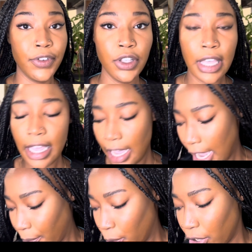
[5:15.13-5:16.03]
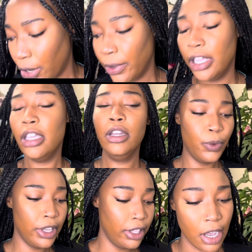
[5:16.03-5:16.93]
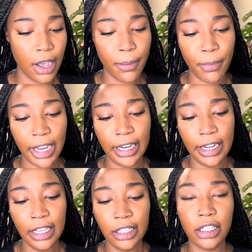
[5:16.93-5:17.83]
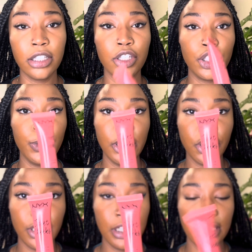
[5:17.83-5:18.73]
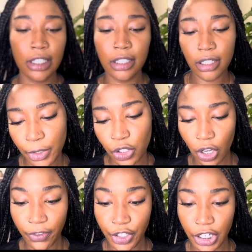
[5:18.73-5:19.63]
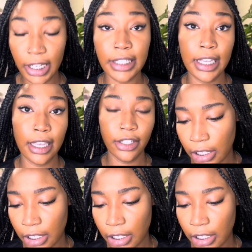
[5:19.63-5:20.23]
that, I will go in with my NYX Sweet Cheeks Soft Cheek Tint.